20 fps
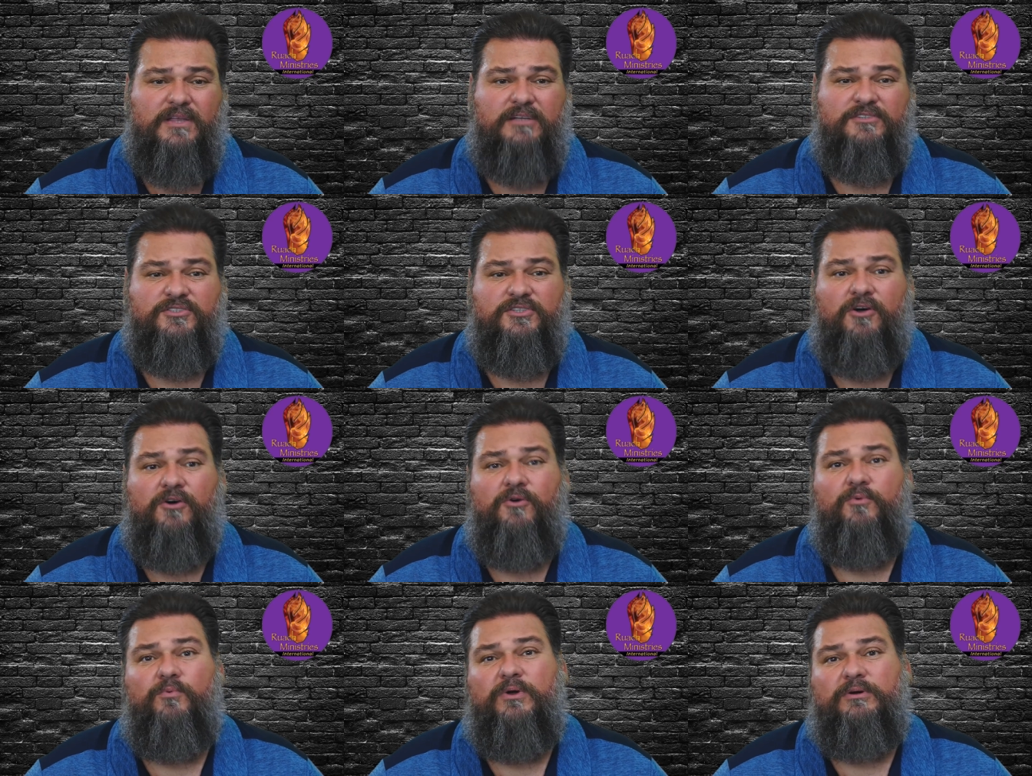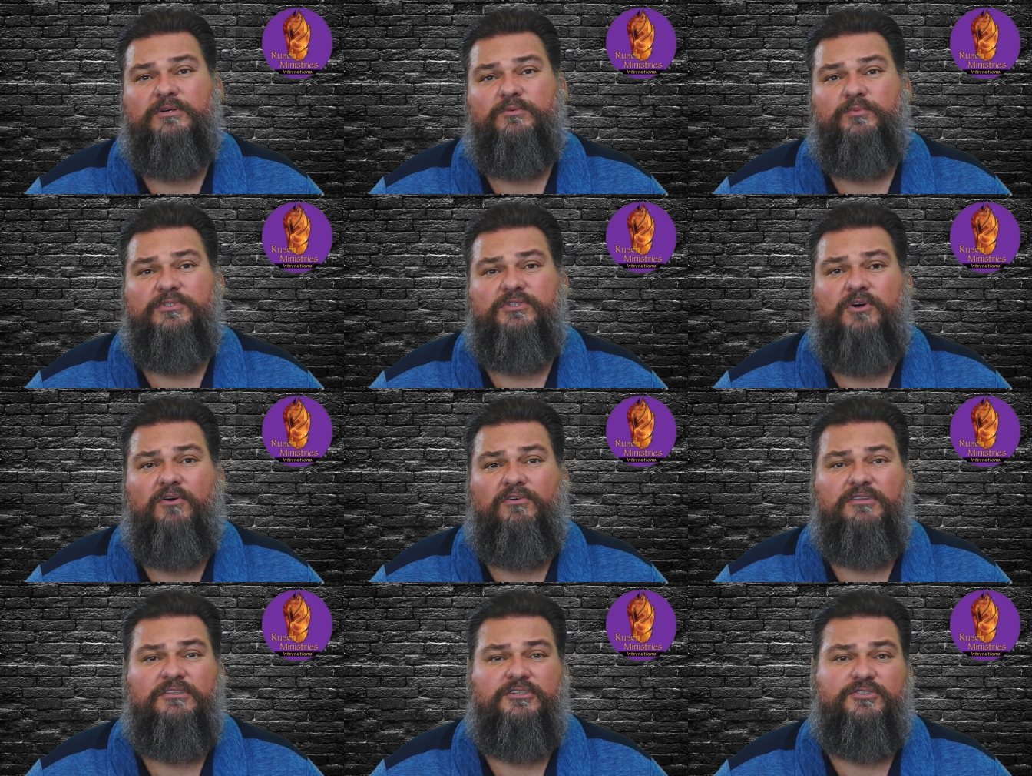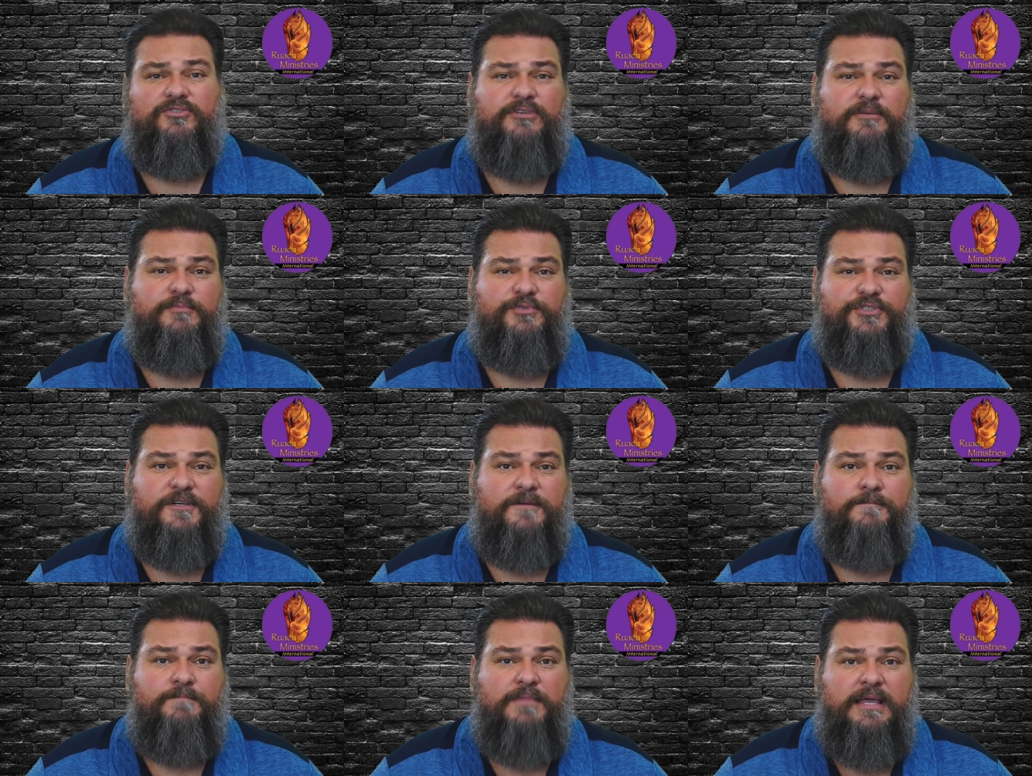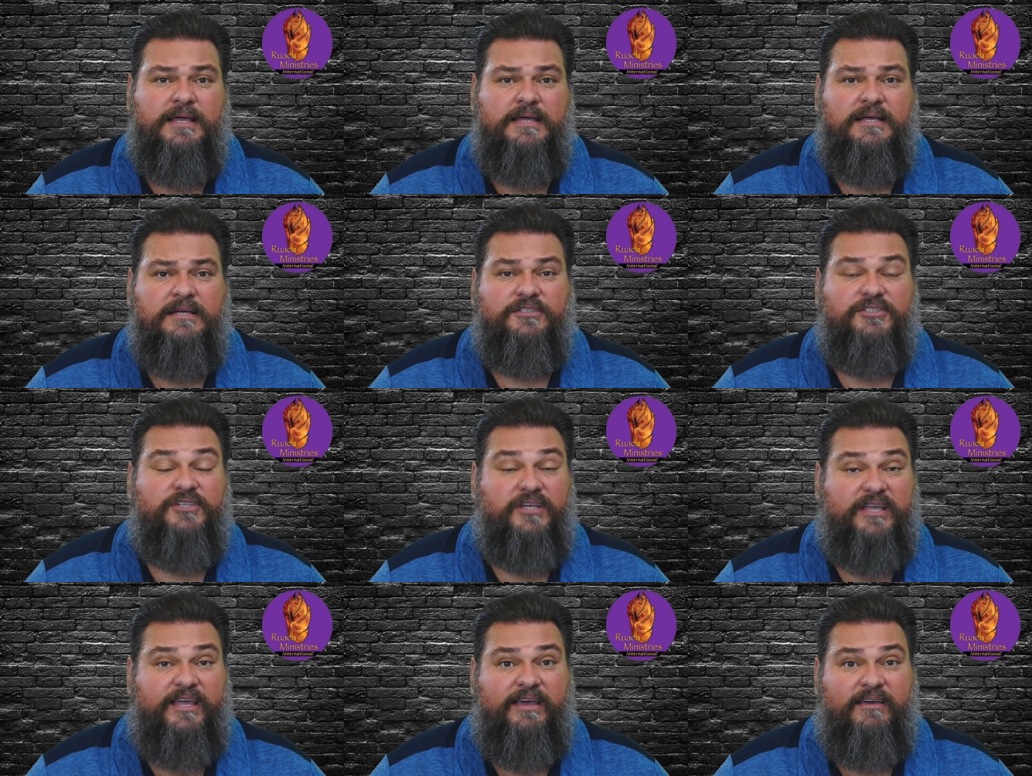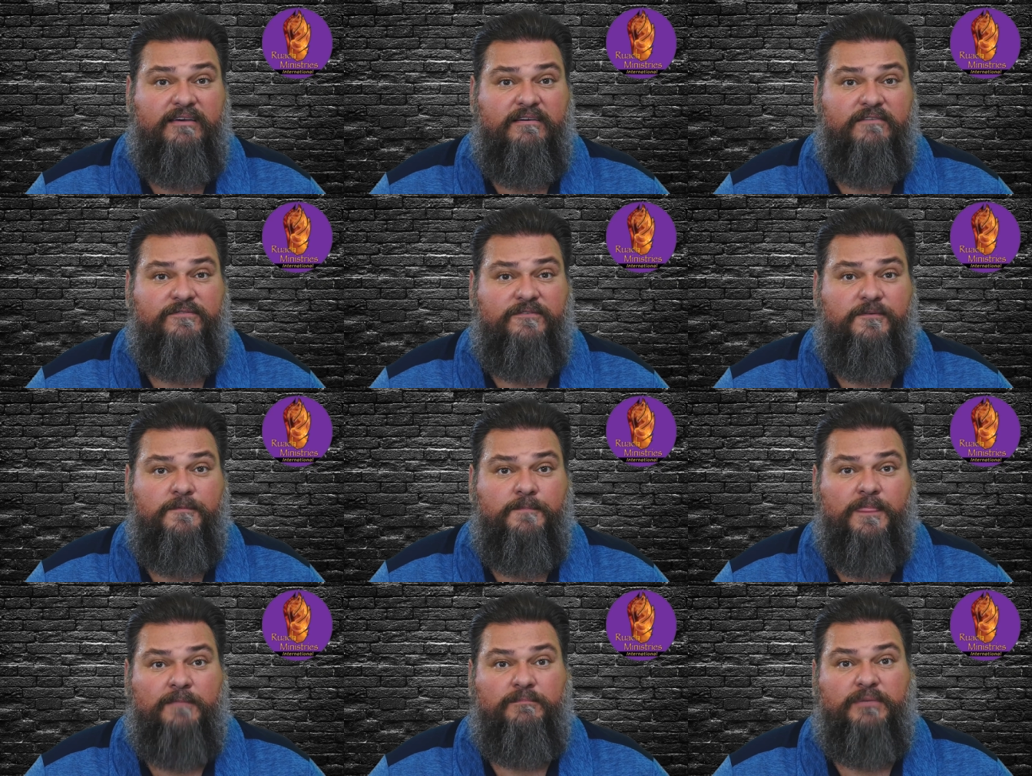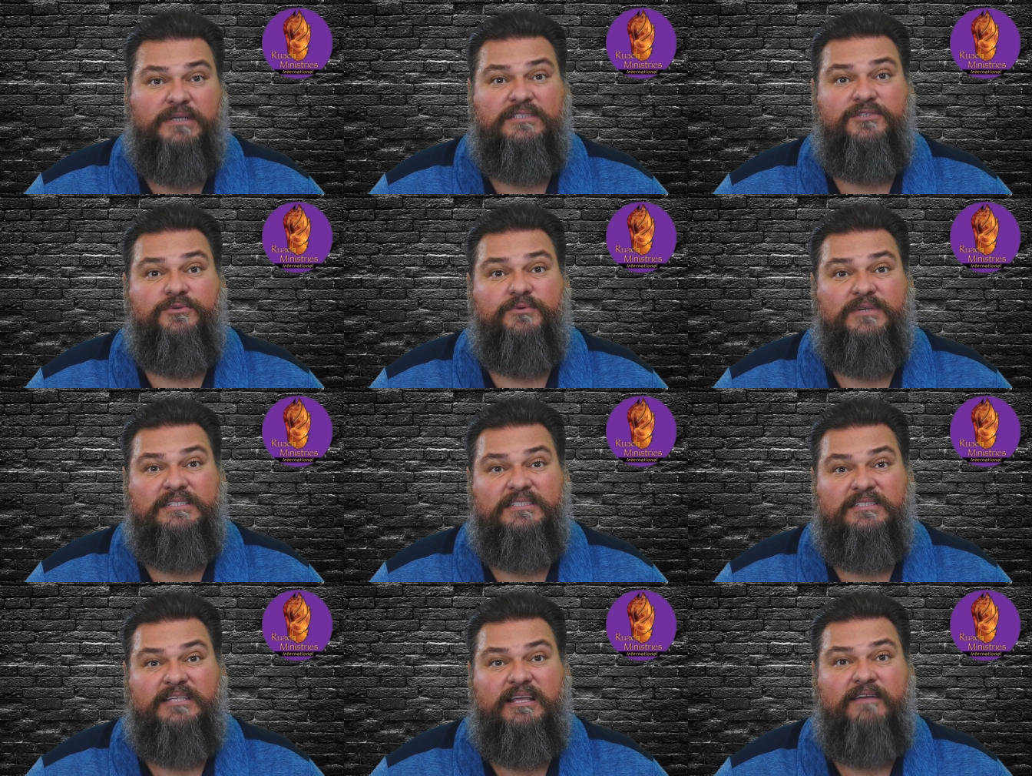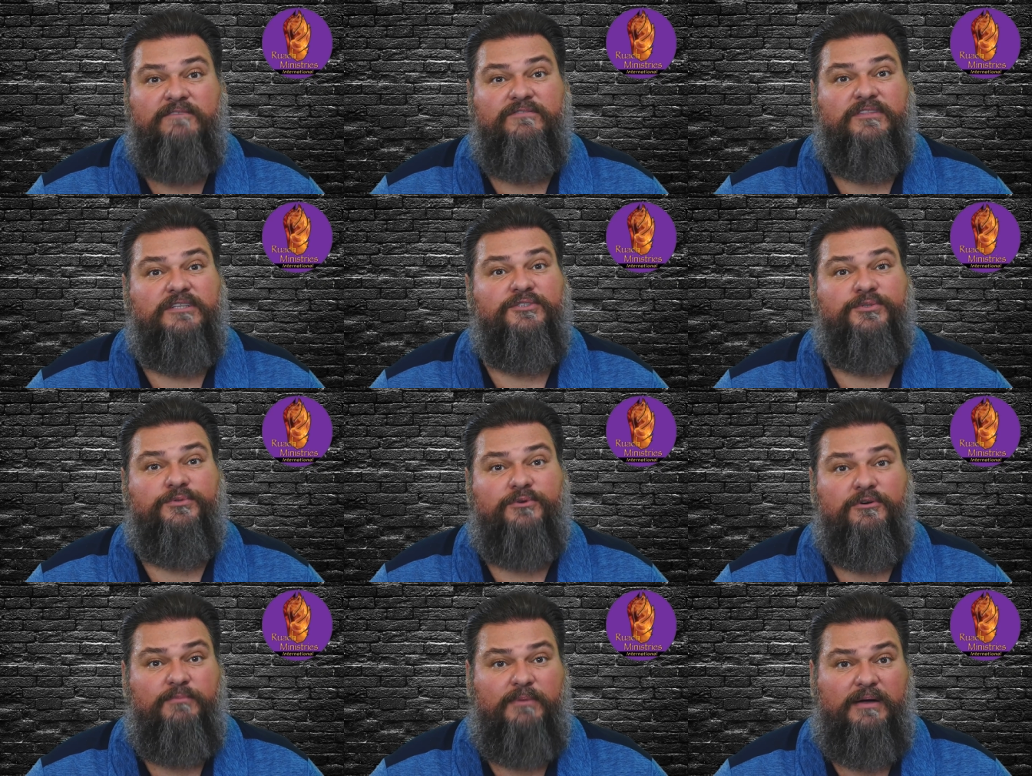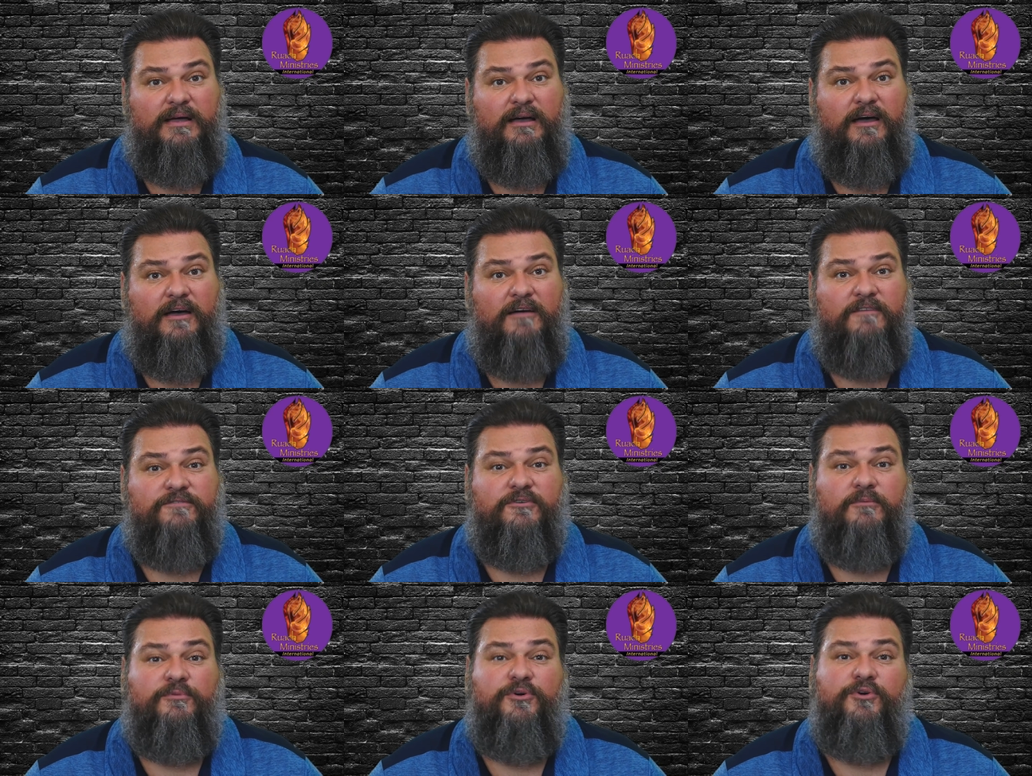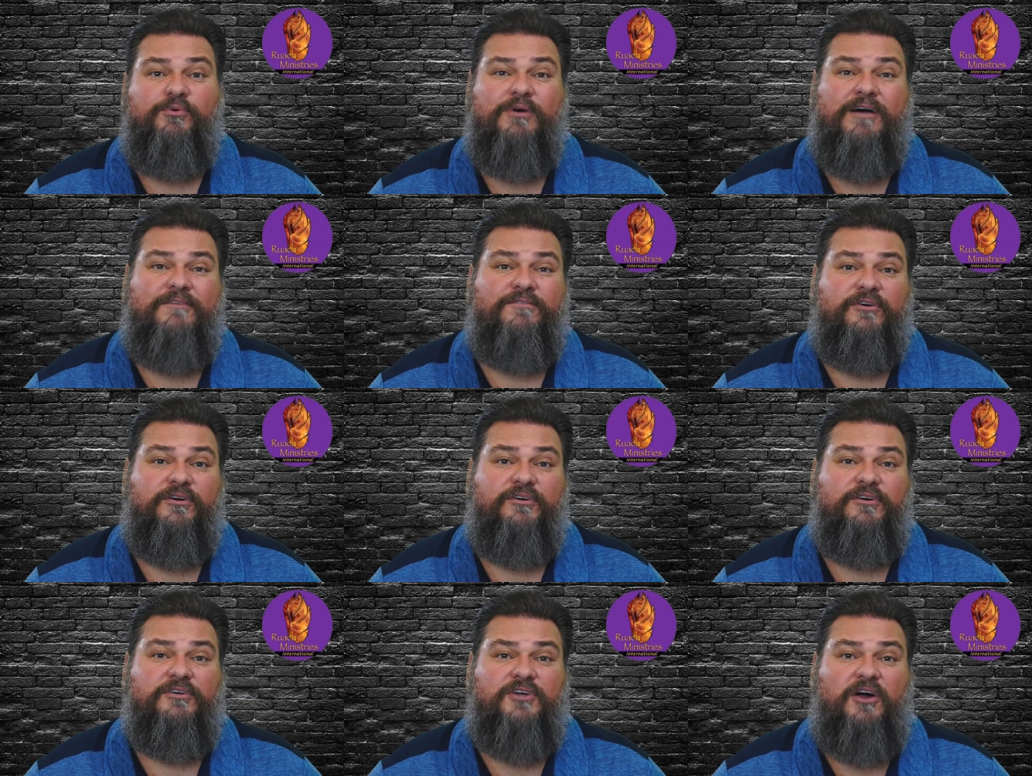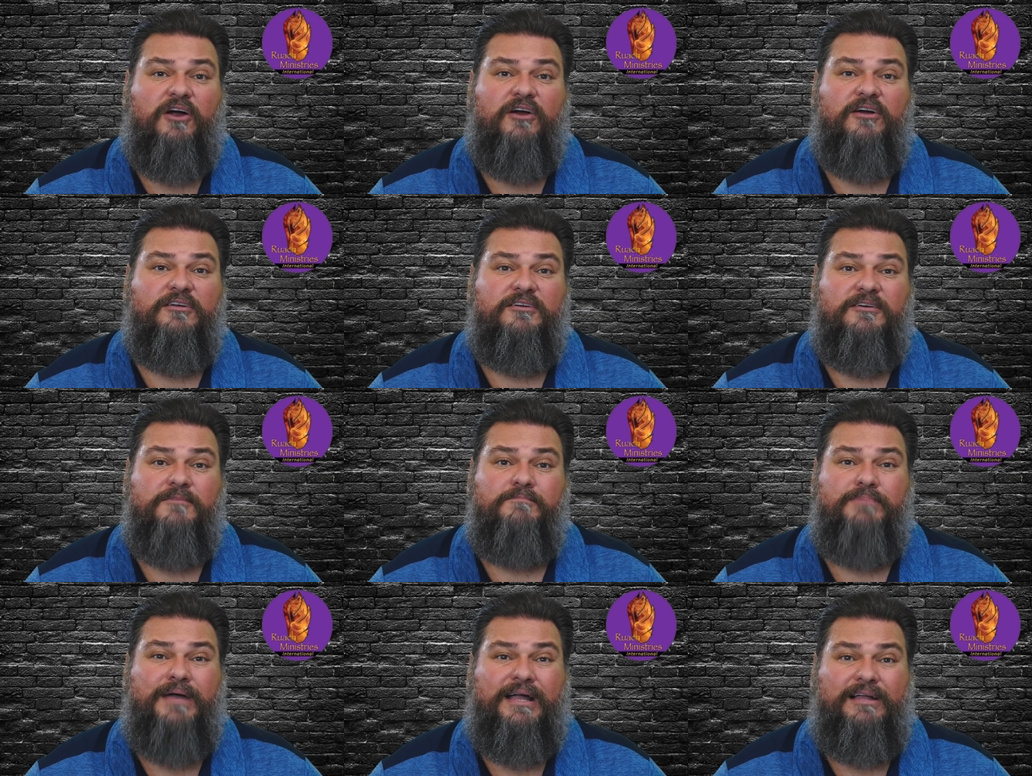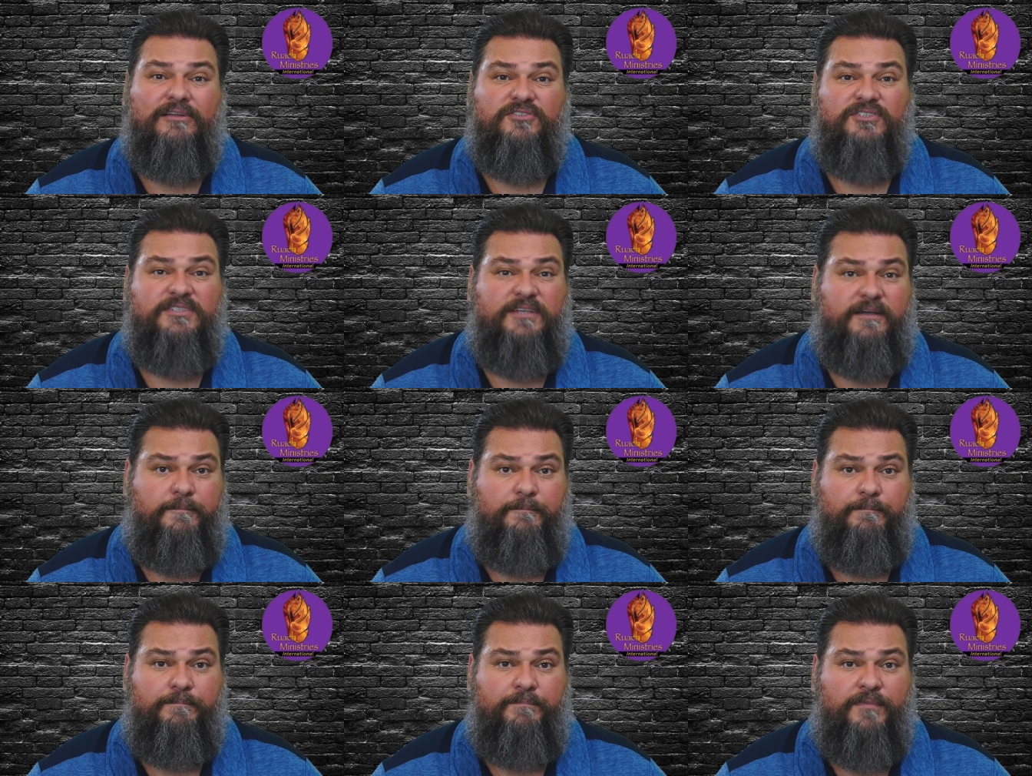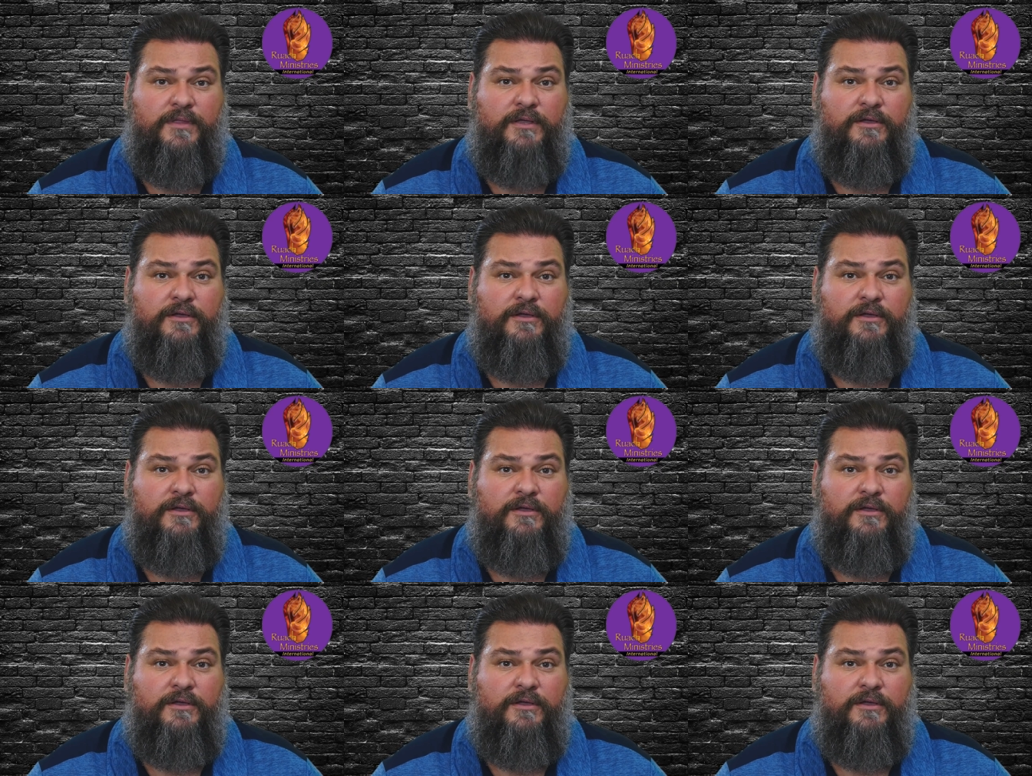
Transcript: So when we're told in the scripture to give, but to receive the terumah from whoever heart compels him,